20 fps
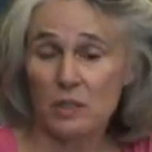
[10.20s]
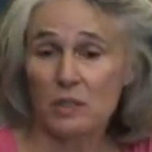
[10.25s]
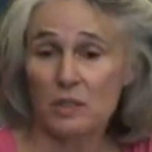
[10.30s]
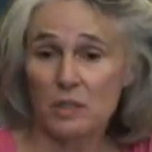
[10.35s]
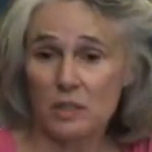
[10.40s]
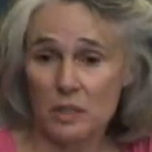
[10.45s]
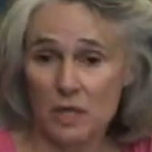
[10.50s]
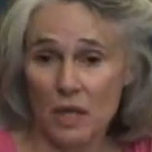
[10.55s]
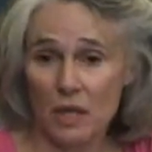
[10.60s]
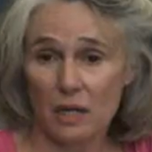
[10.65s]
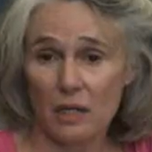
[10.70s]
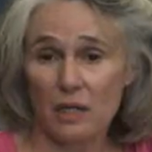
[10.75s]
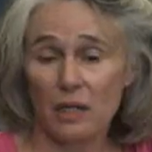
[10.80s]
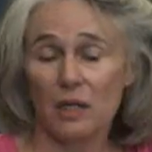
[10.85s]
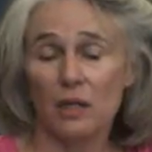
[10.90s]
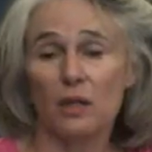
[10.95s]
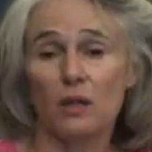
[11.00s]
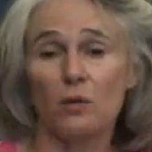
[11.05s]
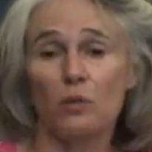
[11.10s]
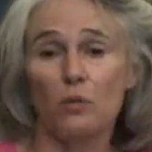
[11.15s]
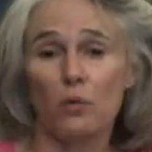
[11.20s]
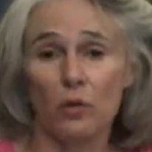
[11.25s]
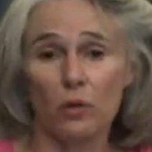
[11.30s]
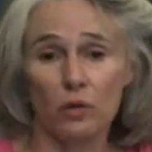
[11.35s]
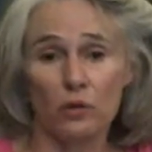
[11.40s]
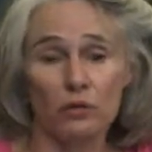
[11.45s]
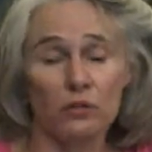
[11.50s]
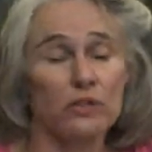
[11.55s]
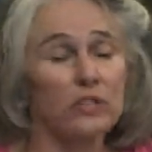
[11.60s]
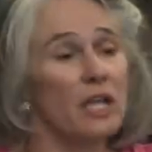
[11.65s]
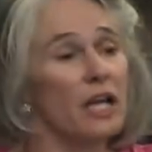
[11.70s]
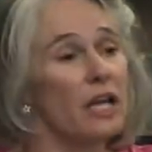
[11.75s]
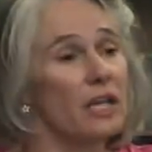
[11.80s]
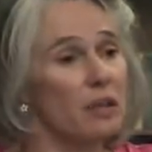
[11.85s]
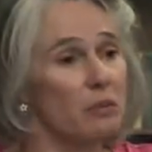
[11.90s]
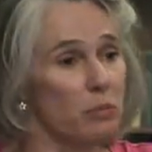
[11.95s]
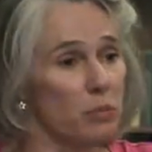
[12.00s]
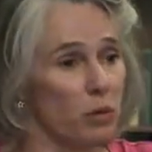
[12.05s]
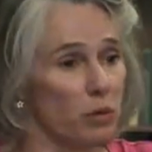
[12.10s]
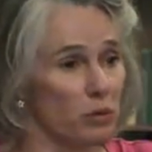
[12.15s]
to study the wolves
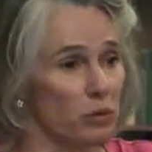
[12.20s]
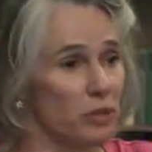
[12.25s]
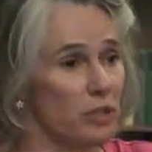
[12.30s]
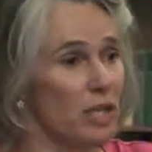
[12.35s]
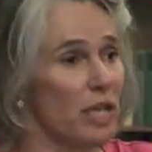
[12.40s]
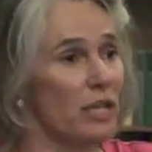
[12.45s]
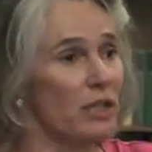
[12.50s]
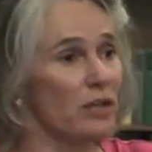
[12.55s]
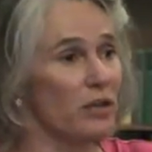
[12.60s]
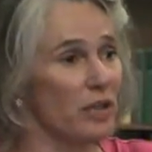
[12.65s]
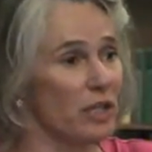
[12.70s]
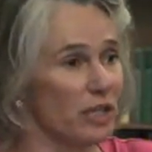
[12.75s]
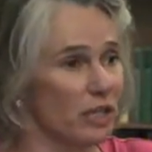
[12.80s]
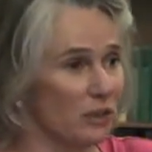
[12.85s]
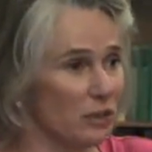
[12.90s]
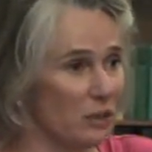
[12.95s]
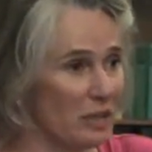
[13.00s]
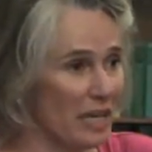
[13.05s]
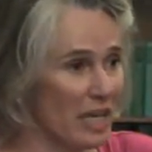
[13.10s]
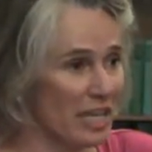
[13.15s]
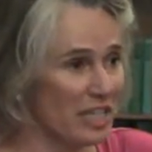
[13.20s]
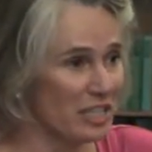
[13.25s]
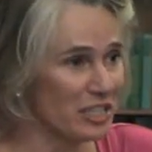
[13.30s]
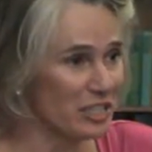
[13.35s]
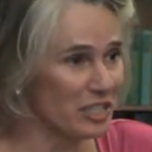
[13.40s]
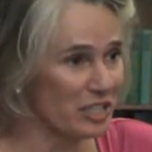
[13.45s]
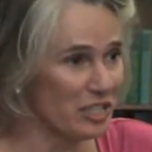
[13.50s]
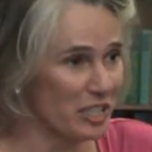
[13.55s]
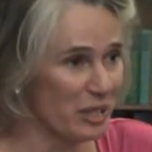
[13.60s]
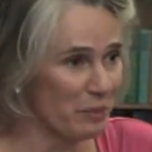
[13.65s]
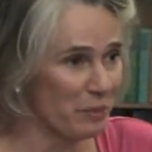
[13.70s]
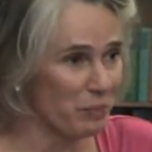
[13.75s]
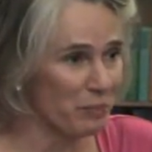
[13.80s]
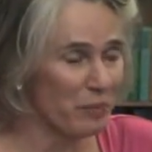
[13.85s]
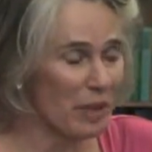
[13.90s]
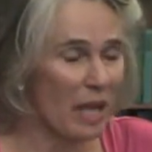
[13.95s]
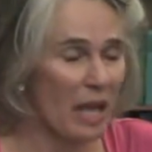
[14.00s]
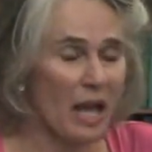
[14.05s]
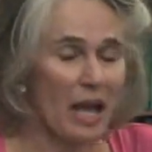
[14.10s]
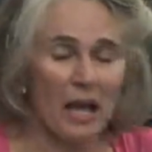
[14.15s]
and the moose and their interrelationship.
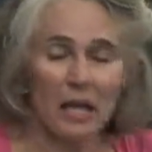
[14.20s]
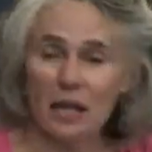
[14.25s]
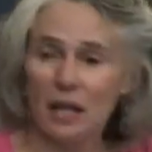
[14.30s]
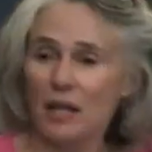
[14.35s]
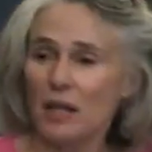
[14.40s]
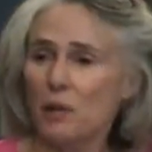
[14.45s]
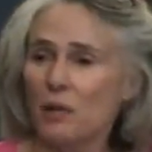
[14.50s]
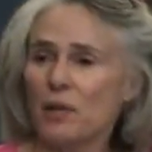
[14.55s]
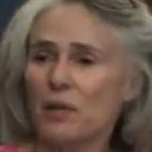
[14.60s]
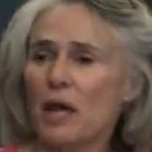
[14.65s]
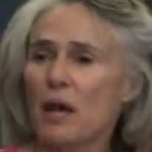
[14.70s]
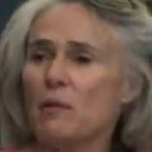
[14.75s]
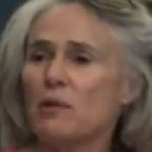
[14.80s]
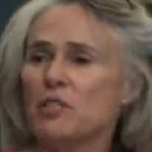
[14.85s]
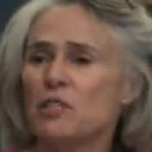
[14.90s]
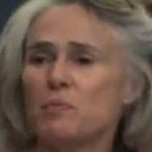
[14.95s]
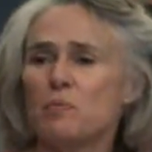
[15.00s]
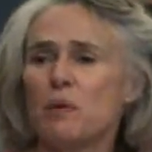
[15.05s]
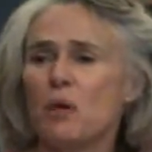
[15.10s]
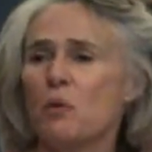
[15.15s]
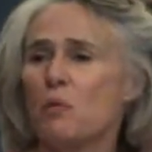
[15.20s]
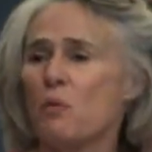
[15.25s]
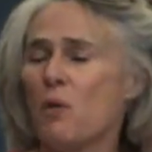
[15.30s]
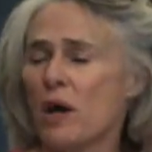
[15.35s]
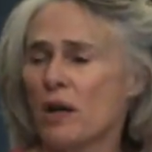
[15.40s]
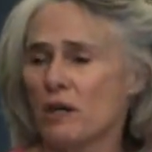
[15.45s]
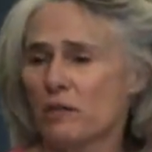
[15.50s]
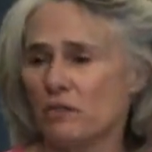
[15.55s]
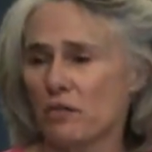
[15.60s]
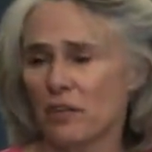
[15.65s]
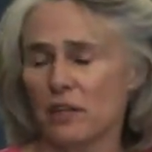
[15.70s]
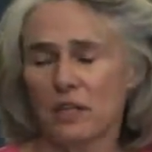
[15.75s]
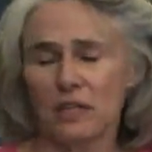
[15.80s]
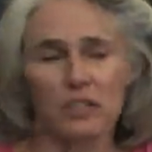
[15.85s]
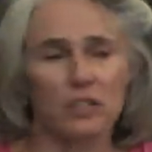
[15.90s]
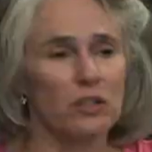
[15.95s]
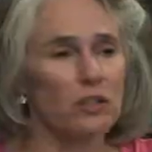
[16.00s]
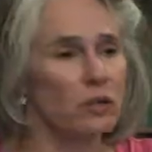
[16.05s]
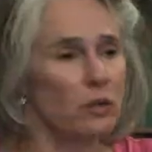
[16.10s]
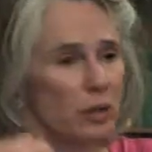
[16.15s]
And I thought, well, that would just be a wonderful thing
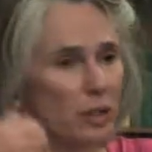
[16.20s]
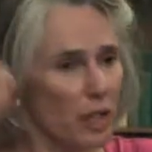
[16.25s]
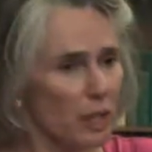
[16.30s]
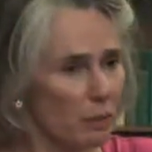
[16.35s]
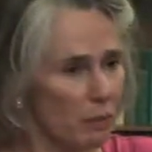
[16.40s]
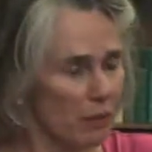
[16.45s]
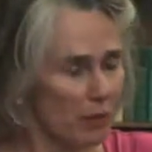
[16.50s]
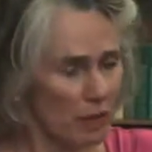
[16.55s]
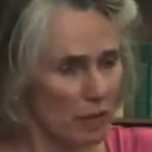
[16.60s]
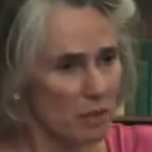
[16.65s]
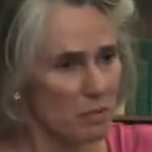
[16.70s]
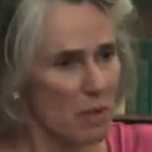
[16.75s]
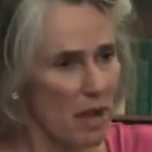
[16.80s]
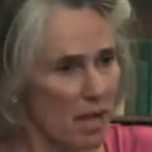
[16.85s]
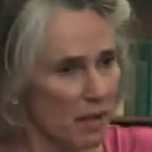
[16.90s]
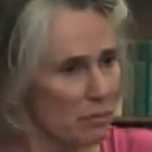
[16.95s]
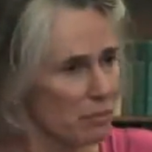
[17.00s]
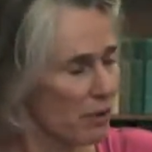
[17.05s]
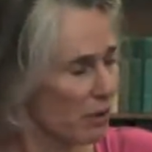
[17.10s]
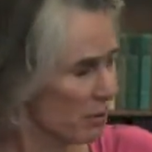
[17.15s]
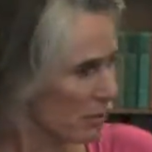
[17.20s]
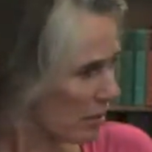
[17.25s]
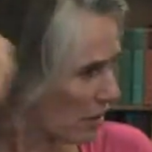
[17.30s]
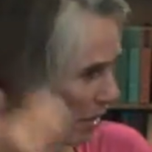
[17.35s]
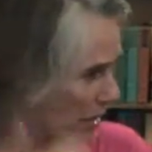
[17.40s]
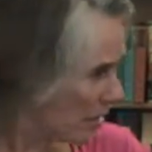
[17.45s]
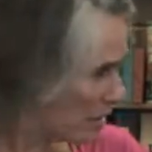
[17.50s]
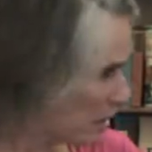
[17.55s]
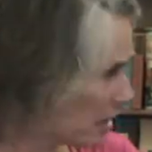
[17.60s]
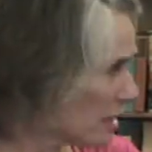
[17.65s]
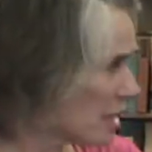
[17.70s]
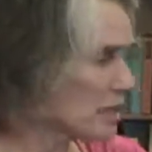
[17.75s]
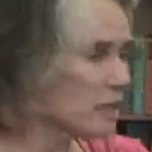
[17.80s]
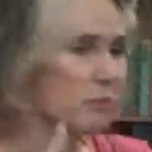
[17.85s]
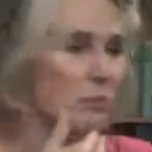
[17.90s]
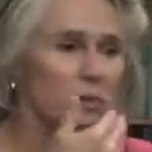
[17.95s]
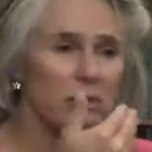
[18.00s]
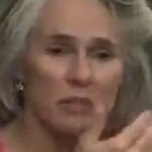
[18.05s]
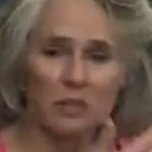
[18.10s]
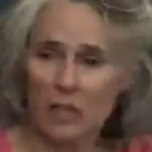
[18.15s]
to do. And I put it on the back burner, and I did the
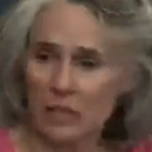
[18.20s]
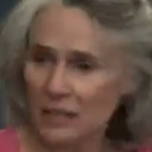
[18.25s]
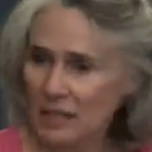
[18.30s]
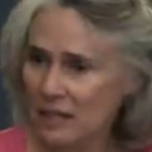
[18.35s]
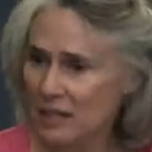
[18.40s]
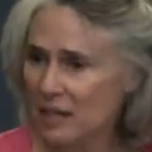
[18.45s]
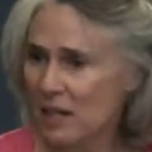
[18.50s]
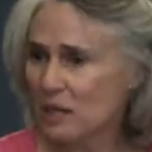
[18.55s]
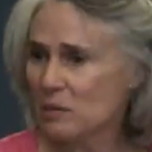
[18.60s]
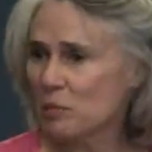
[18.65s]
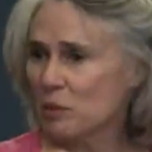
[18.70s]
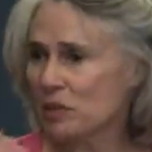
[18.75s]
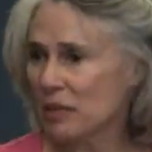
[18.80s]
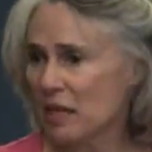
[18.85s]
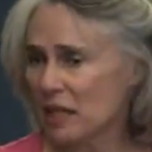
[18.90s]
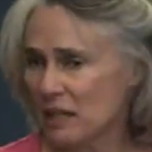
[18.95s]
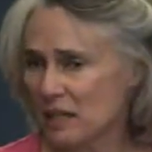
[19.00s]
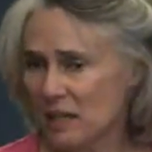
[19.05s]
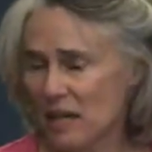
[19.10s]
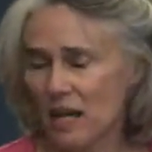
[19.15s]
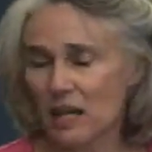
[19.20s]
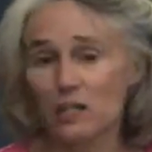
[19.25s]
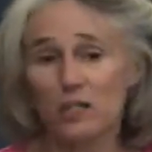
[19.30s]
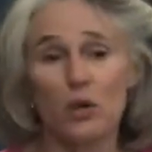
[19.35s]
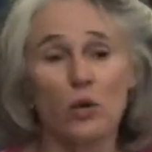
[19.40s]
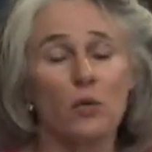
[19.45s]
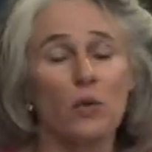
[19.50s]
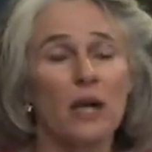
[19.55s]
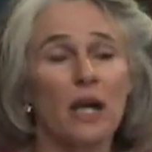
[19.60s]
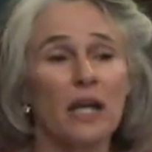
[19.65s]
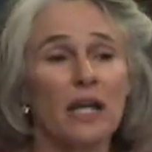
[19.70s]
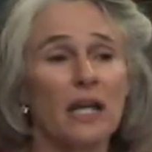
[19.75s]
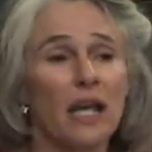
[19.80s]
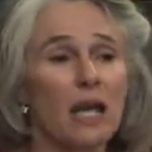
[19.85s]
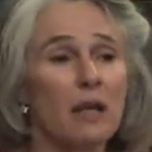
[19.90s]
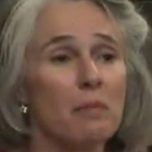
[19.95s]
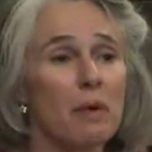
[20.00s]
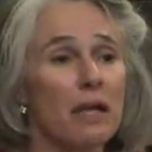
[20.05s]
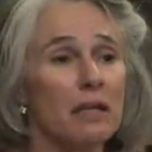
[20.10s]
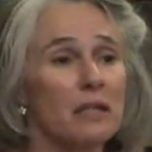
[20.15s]
other books, and I did another book, and I did that. So when I
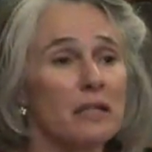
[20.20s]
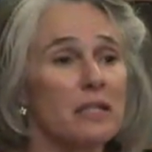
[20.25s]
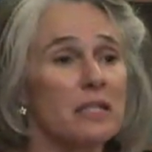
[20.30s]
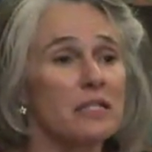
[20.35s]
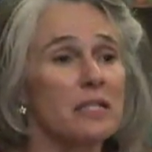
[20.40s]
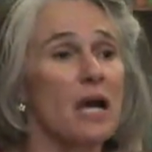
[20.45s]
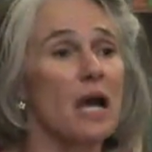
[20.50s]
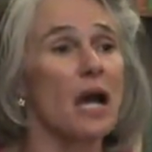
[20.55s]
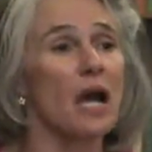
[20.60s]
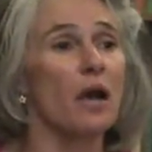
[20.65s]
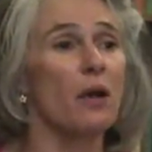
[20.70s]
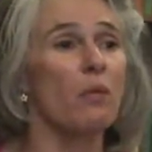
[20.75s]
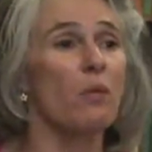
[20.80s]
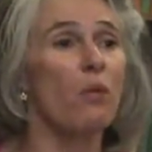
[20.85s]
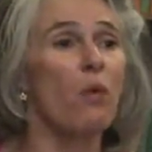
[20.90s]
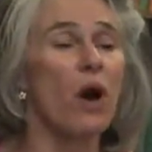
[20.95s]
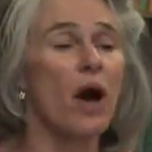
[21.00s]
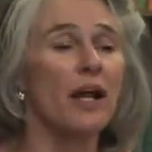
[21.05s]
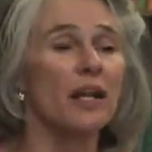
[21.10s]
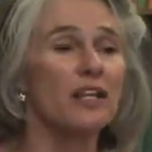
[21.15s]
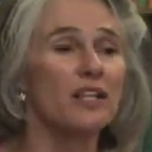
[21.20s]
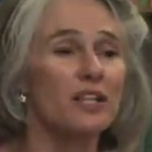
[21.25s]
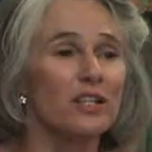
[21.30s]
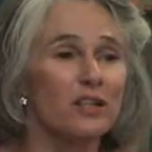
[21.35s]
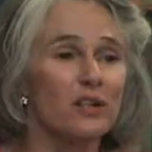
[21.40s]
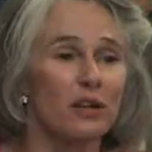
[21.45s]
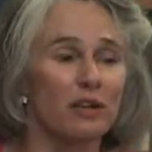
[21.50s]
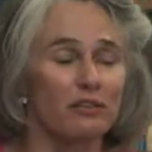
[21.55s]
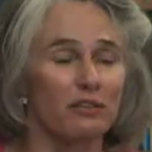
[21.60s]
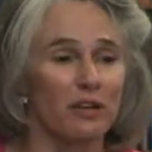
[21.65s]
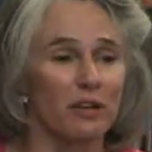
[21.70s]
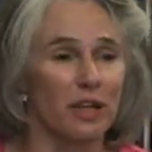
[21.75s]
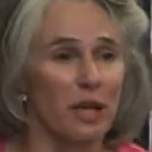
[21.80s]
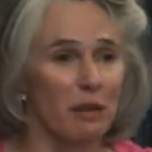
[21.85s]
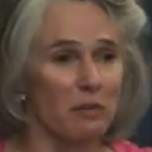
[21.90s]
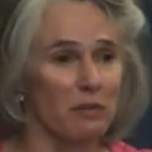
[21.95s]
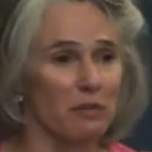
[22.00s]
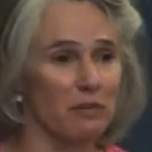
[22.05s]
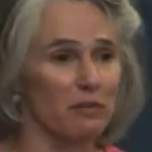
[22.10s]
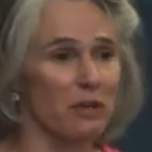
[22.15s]
came back to this, I wanted to do it for a
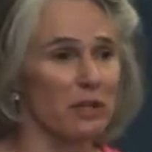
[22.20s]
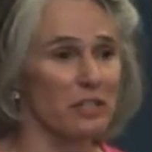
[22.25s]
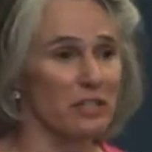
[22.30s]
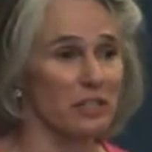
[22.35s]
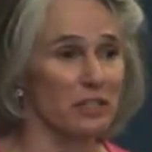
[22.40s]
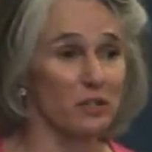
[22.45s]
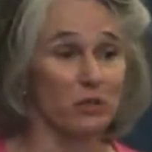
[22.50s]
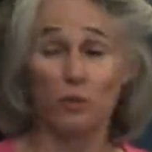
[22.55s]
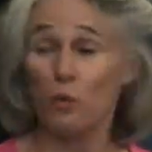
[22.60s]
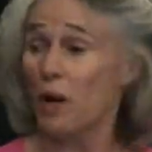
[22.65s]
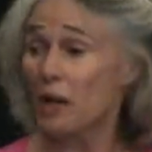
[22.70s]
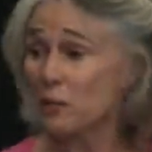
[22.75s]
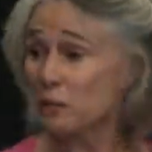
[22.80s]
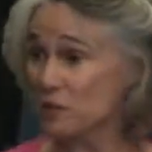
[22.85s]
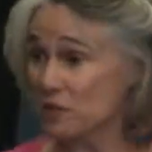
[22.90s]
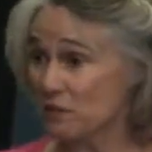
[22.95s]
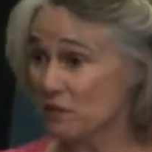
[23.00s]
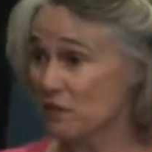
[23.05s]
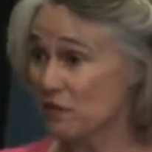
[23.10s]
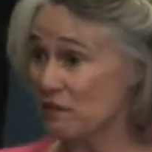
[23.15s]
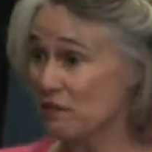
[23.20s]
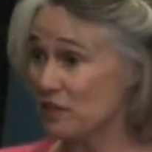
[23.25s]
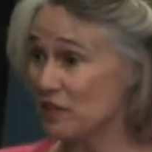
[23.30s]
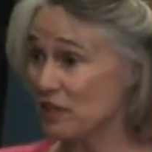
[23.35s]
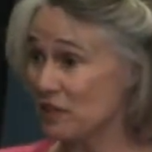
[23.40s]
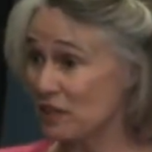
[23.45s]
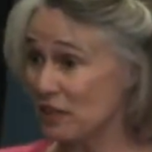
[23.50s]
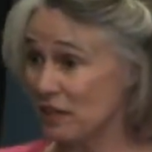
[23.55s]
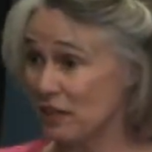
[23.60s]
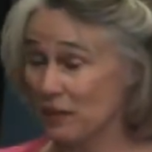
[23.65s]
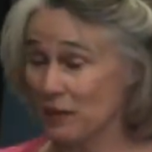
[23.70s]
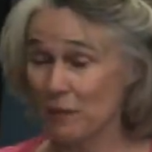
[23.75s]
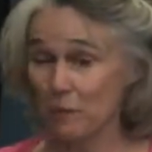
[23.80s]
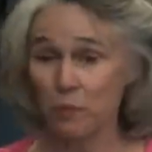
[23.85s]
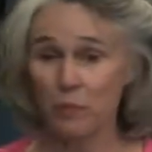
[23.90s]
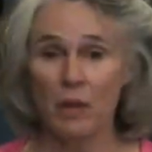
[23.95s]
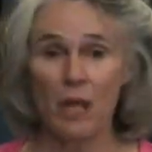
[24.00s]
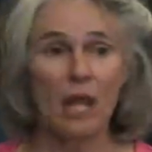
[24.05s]
number of reasons. One, it was the 50th year.